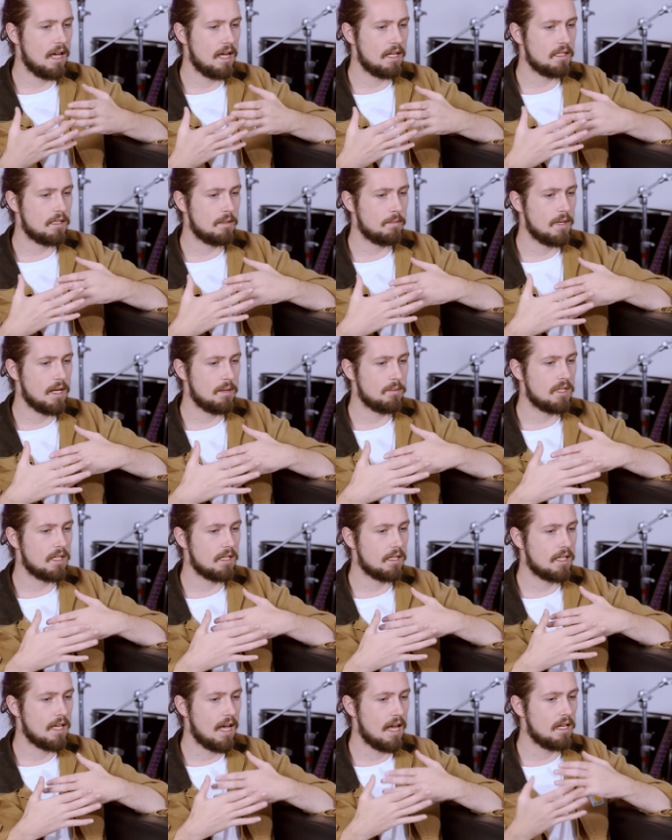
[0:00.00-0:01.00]
and to be able to
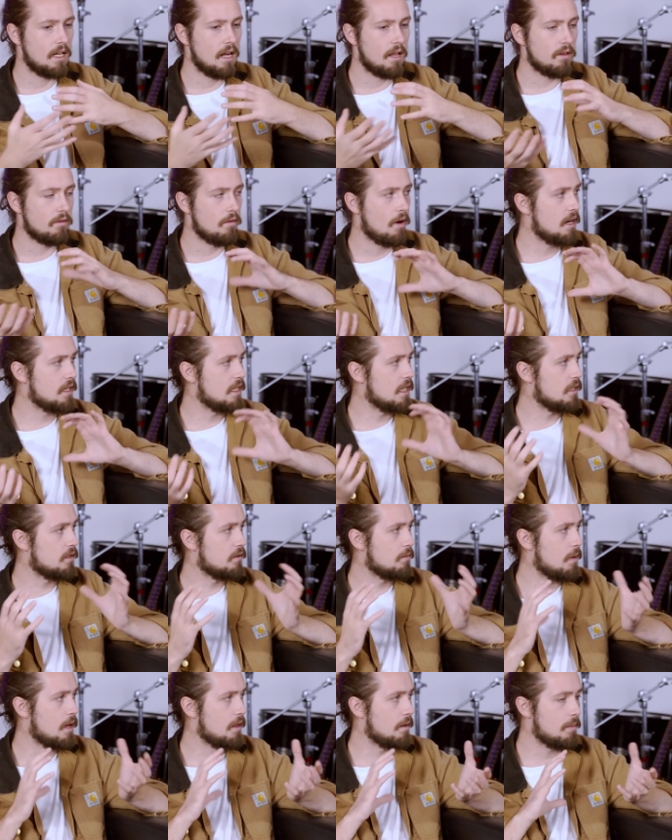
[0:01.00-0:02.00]
gain other ideas
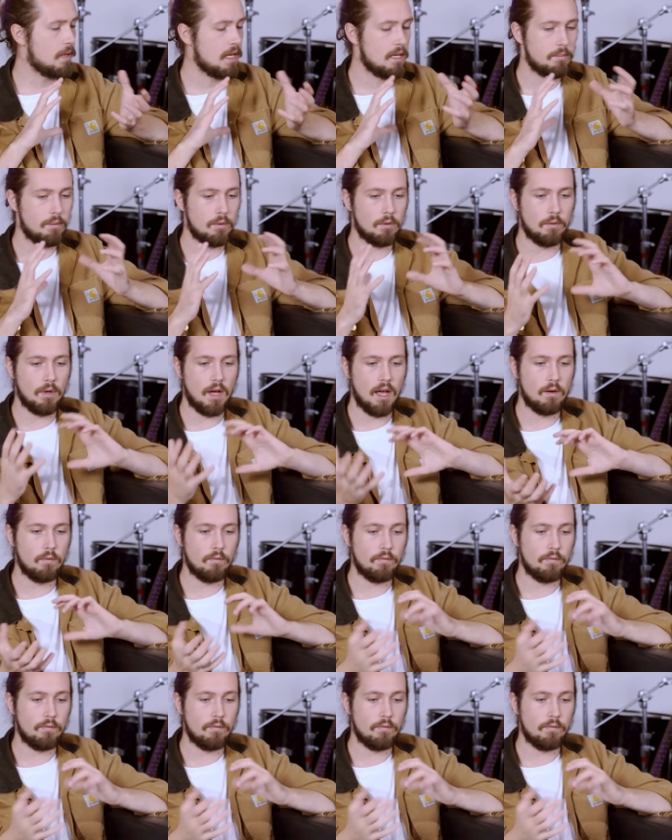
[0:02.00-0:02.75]
from other people. And